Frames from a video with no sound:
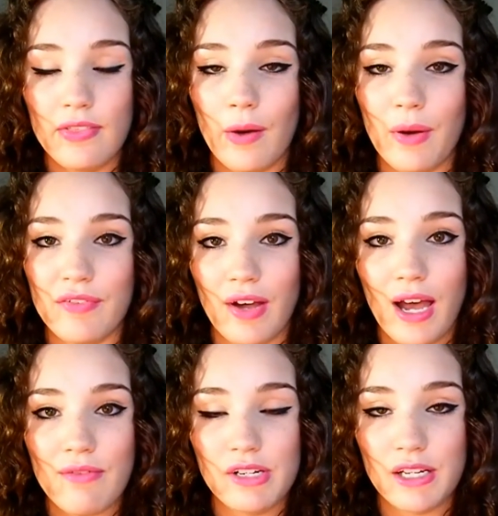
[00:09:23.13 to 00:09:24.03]
That way if I
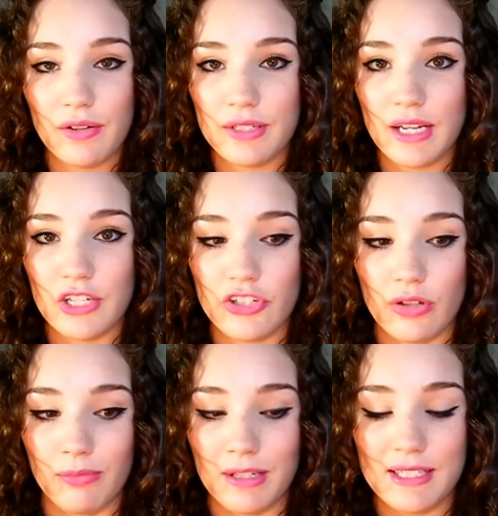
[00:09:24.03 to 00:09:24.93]
have any irritation
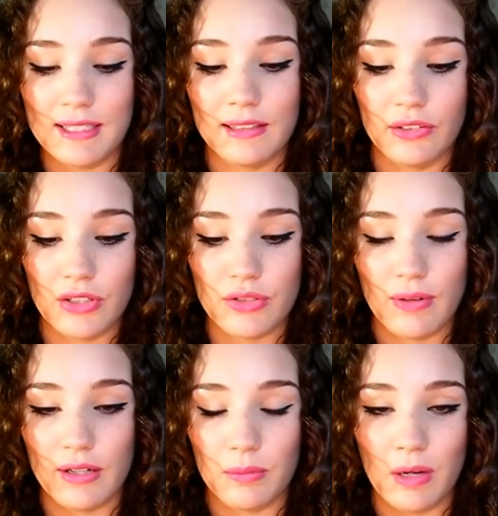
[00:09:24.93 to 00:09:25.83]
or my skin looks
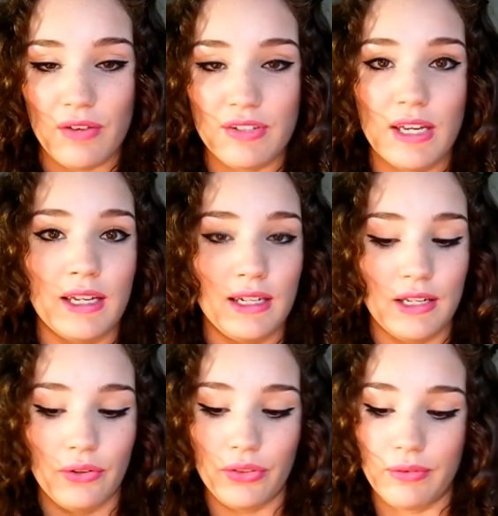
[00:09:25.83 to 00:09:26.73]
red or puffy, it can
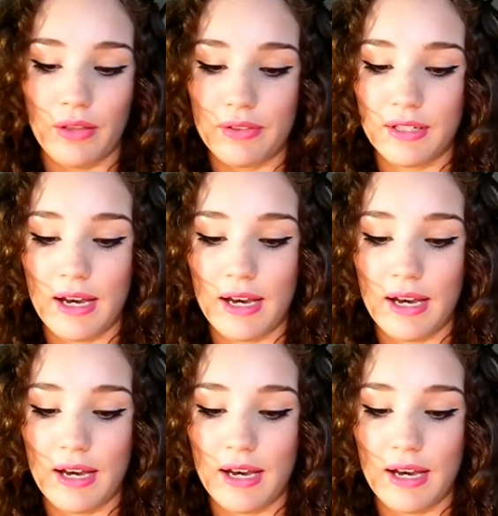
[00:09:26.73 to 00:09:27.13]
heal throughout the